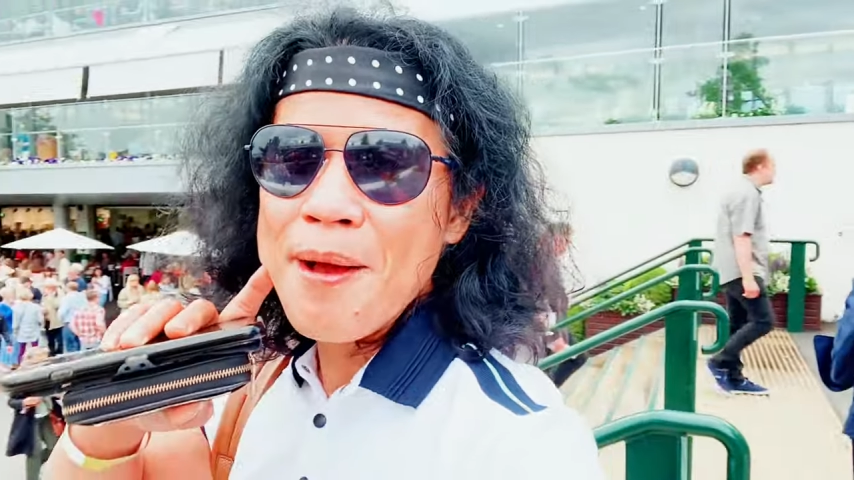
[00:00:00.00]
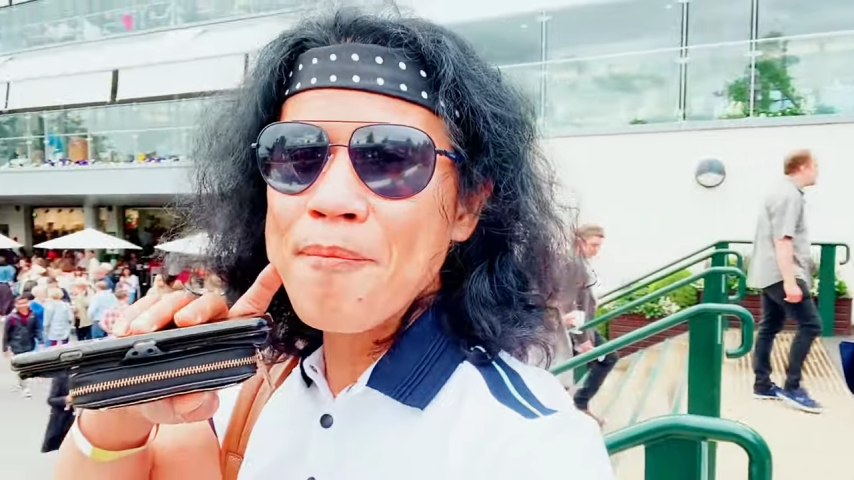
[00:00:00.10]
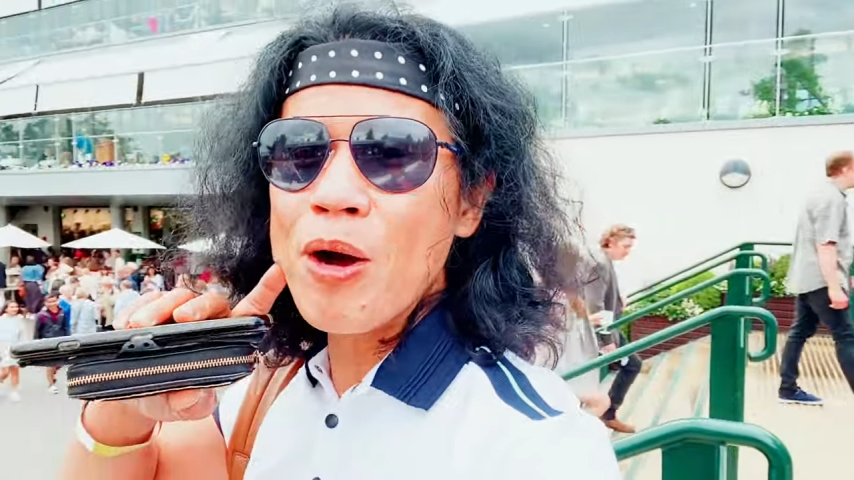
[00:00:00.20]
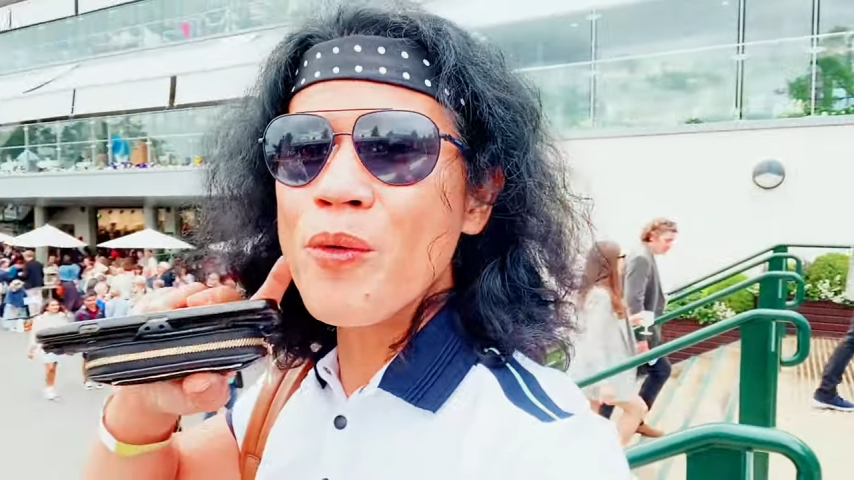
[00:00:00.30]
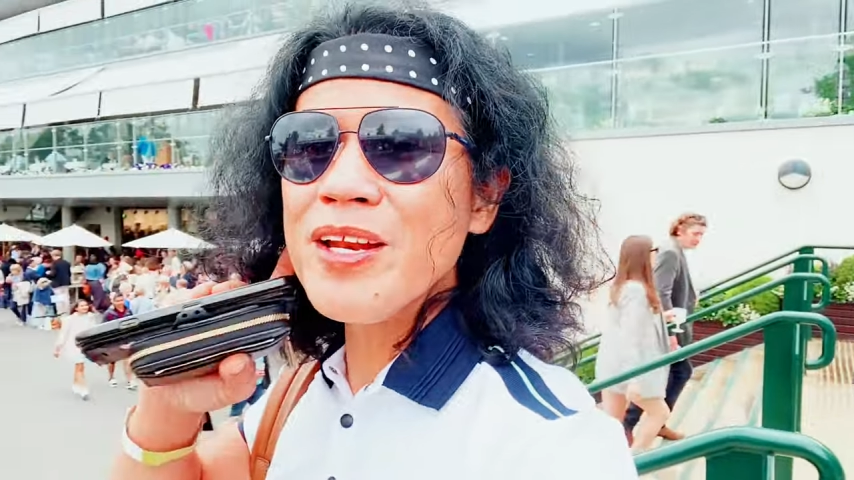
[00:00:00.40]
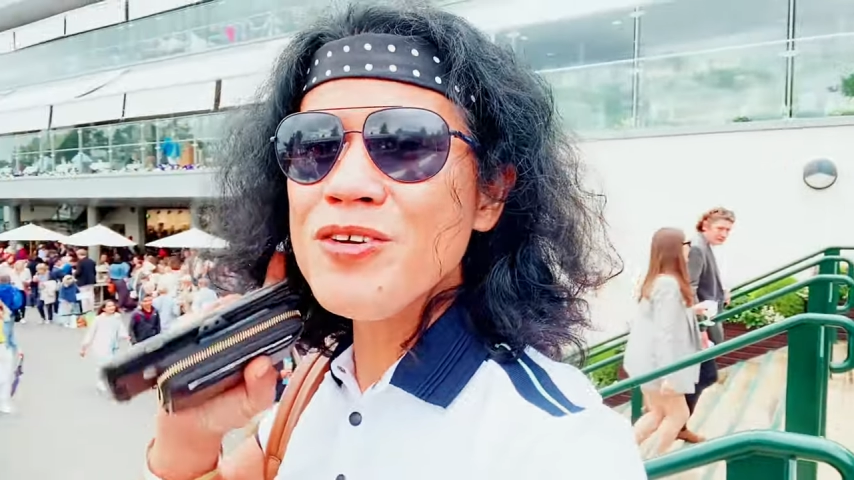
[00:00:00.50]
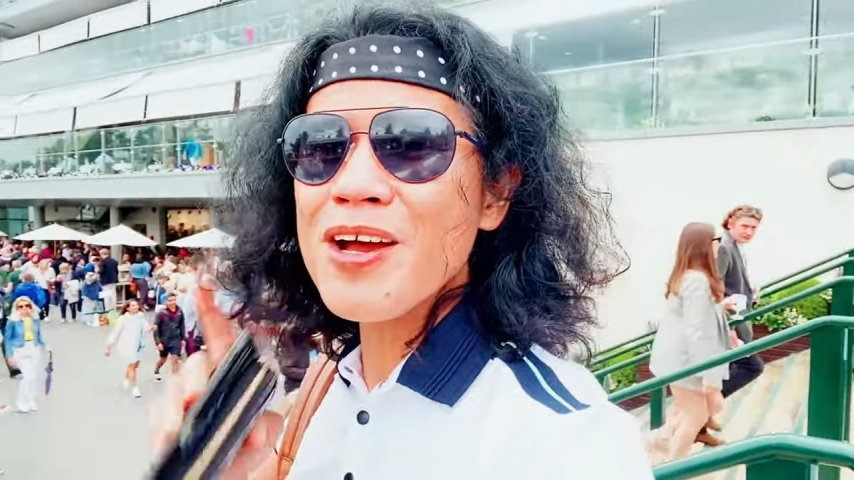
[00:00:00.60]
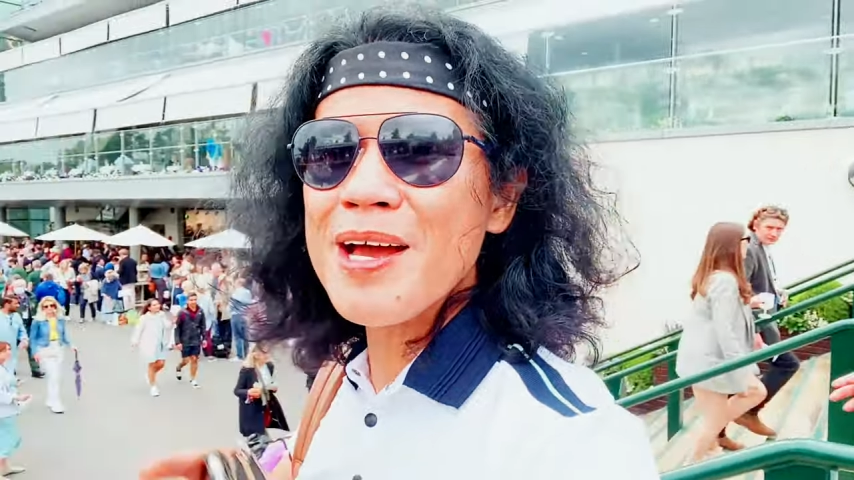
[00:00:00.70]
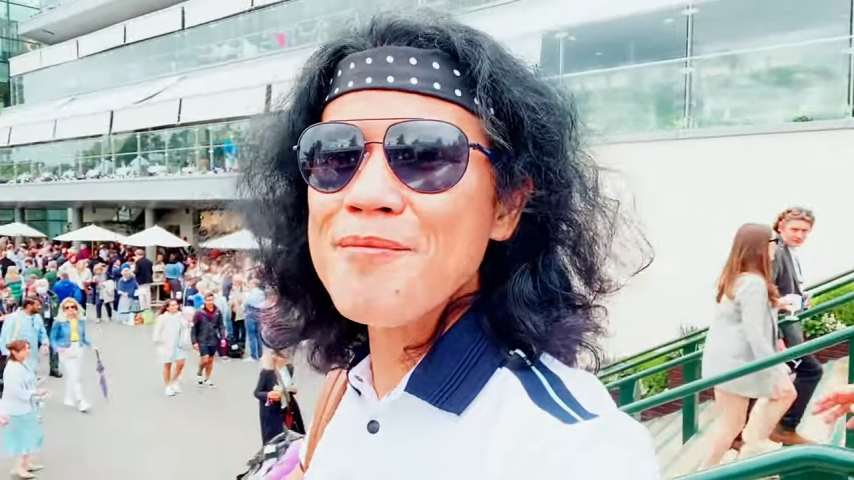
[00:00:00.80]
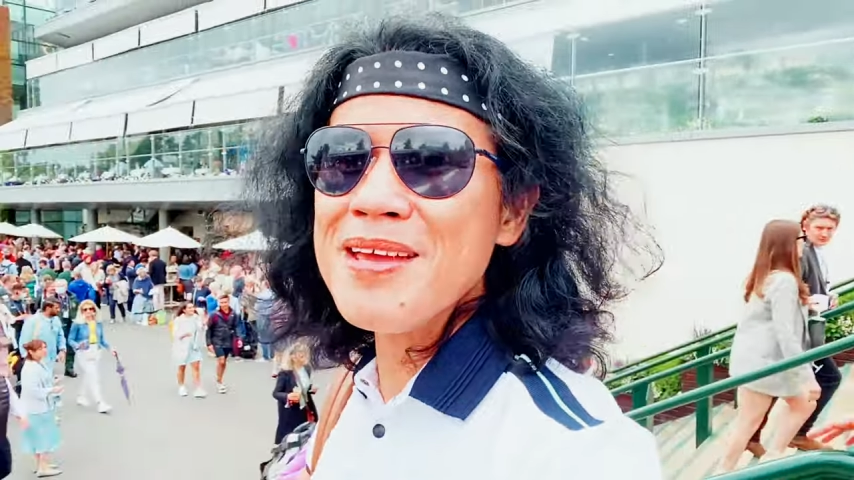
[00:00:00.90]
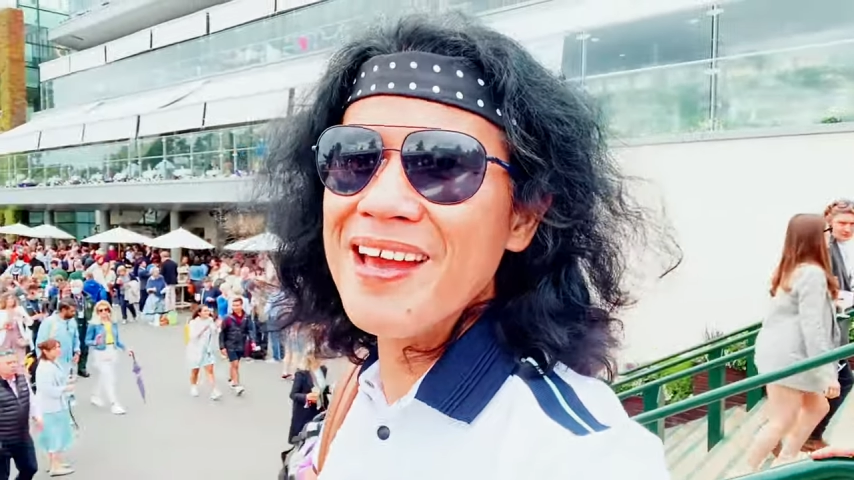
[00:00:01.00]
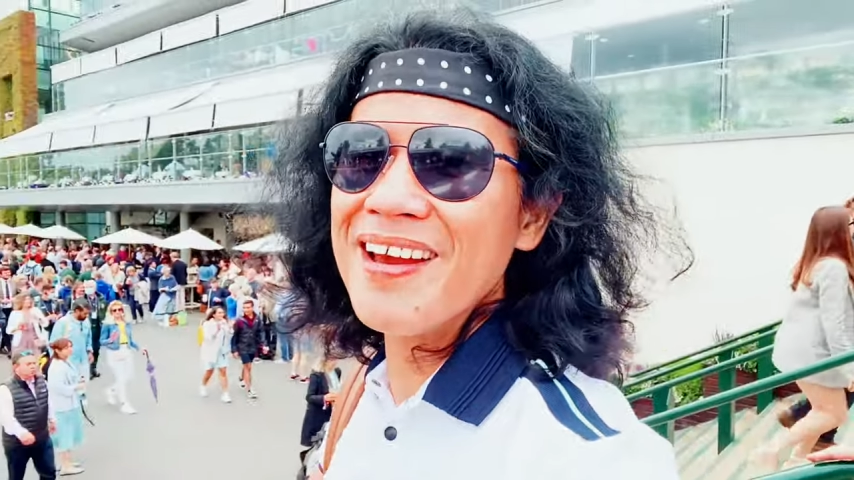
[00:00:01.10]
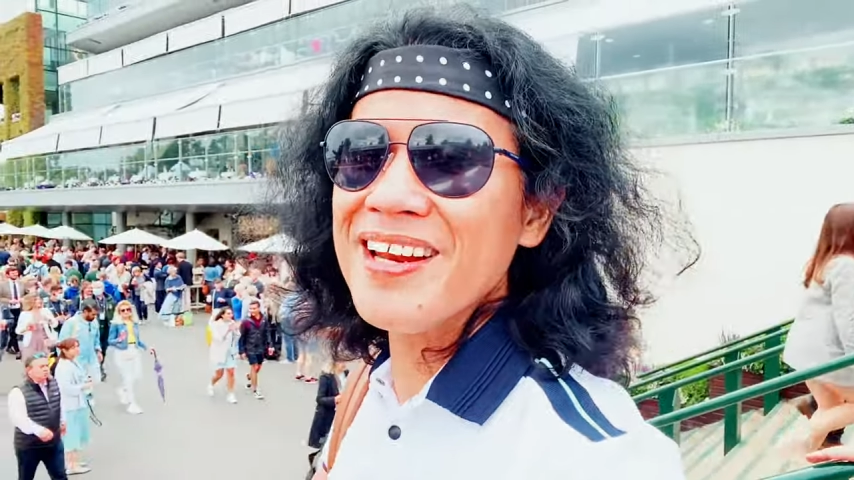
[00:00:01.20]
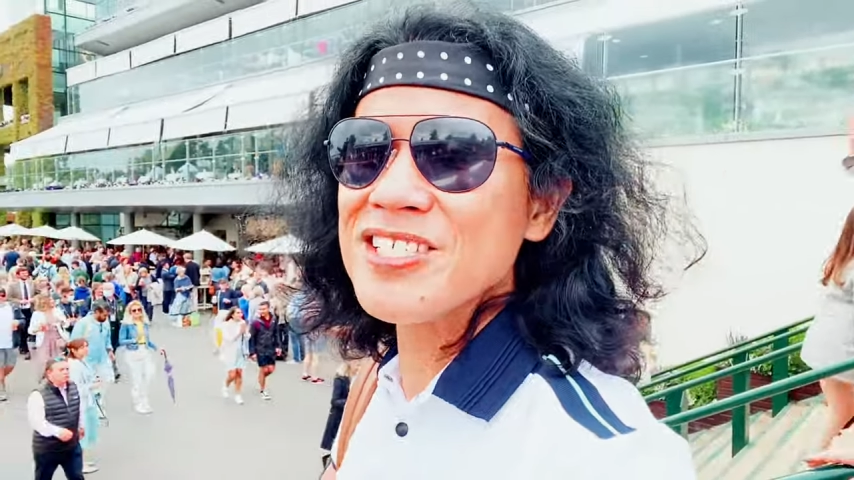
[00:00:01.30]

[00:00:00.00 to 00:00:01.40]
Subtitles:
But when you come here and